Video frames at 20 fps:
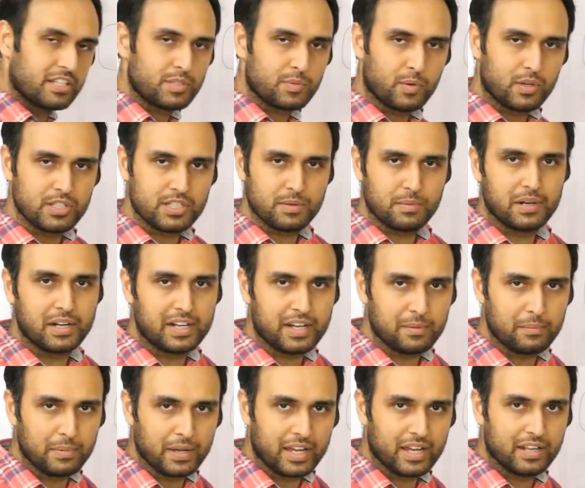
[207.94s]
responsibility
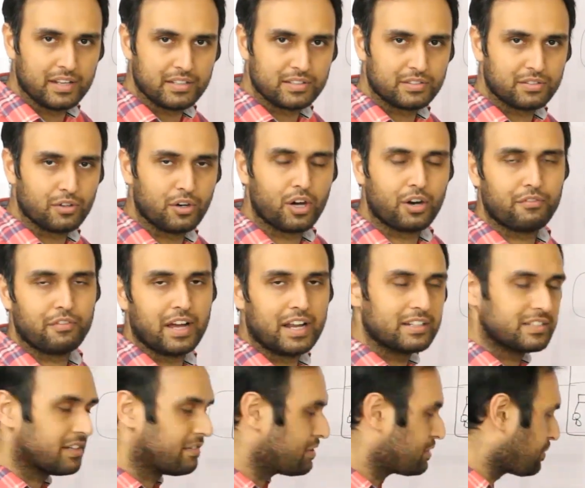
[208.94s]
begins, or
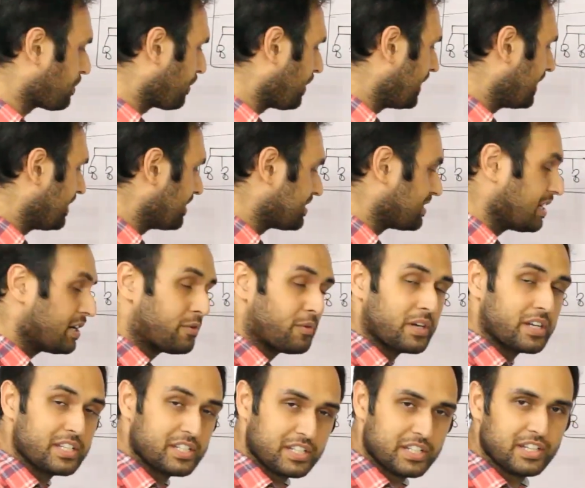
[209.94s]
WAN service provider's
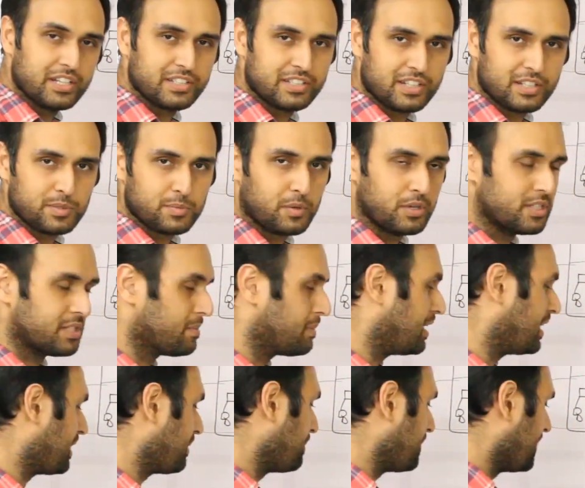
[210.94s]
network engineer's
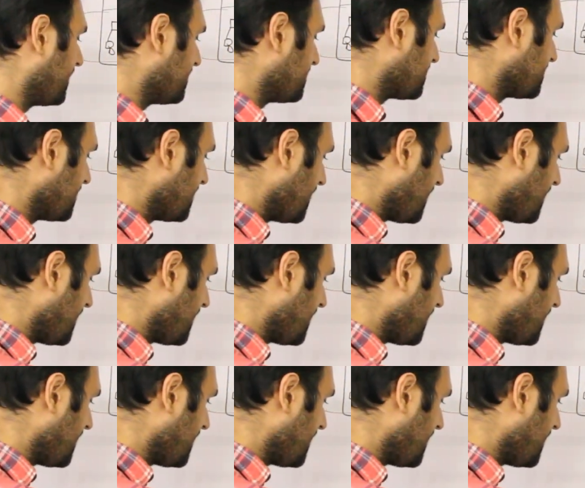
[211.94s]
responsibility begins,